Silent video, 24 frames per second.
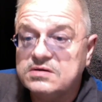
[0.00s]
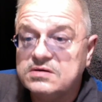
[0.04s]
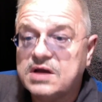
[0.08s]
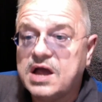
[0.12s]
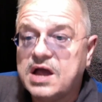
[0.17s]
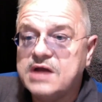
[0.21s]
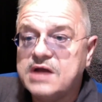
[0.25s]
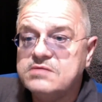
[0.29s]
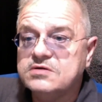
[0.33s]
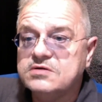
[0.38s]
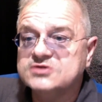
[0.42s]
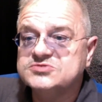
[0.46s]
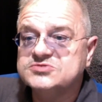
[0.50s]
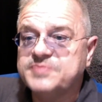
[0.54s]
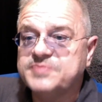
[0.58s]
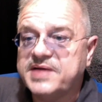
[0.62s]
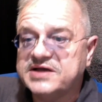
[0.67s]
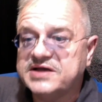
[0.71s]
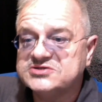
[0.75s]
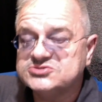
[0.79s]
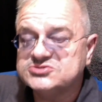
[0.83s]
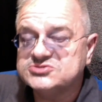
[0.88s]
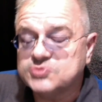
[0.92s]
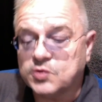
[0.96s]
I'd like to hear
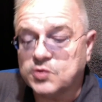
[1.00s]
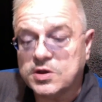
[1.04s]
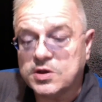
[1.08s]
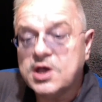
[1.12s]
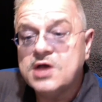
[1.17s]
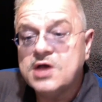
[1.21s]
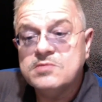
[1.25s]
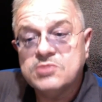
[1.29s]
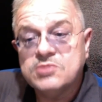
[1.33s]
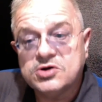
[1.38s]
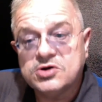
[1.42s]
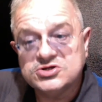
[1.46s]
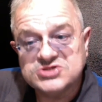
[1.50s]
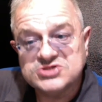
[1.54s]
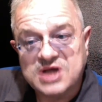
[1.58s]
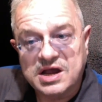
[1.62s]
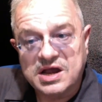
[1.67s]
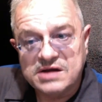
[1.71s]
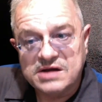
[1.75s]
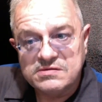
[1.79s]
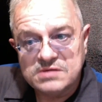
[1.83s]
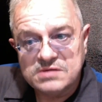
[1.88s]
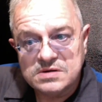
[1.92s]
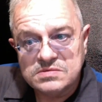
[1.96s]
Iroh's backstory,
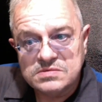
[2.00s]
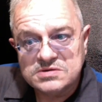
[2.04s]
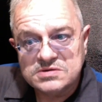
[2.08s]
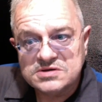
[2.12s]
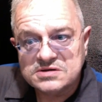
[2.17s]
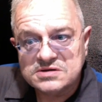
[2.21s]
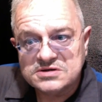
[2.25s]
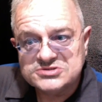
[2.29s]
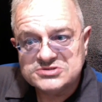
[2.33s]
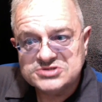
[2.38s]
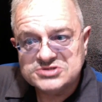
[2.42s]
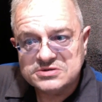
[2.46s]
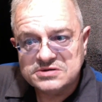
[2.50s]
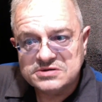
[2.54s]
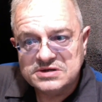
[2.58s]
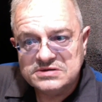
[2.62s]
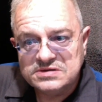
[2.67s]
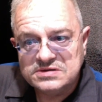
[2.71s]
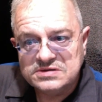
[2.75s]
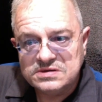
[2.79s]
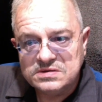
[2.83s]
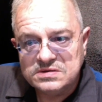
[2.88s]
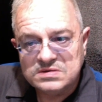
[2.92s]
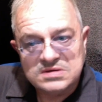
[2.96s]
because Iroh went on
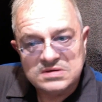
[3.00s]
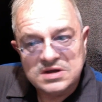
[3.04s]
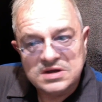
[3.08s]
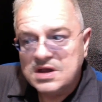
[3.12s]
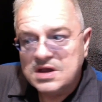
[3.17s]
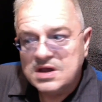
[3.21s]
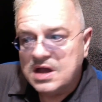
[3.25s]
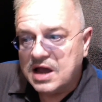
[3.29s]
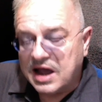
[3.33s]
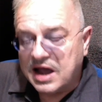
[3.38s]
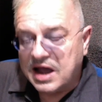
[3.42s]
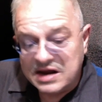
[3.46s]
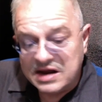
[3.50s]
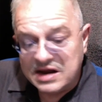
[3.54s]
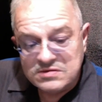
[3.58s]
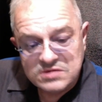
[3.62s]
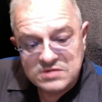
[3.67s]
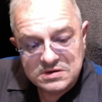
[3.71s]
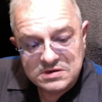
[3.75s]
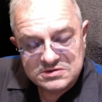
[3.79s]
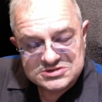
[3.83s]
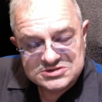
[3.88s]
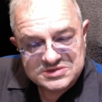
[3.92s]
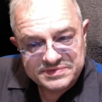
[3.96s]
a journey too.
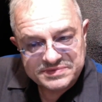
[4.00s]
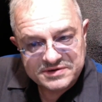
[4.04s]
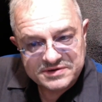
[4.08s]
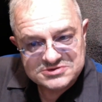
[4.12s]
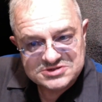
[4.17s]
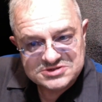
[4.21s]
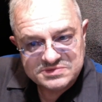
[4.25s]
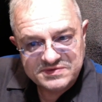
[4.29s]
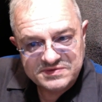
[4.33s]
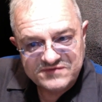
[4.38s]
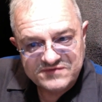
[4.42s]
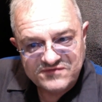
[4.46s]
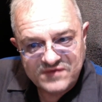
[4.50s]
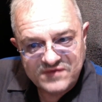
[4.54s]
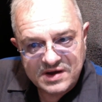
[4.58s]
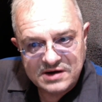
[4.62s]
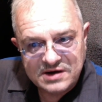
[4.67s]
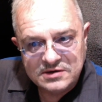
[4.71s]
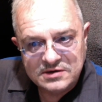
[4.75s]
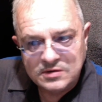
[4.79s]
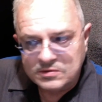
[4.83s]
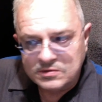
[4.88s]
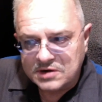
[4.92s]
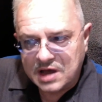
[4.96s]
Iroh was supposed
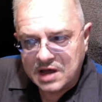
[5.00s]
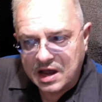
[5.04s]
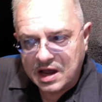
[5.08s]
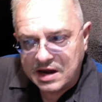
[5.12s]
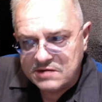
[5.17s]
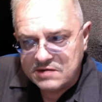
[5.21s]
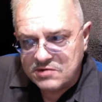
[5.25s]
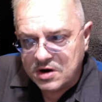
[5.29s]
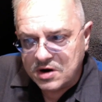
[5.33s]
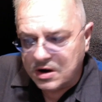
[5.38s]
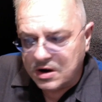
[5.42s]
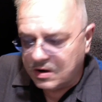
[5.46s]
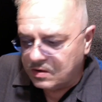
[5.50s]
to be Fire Lord.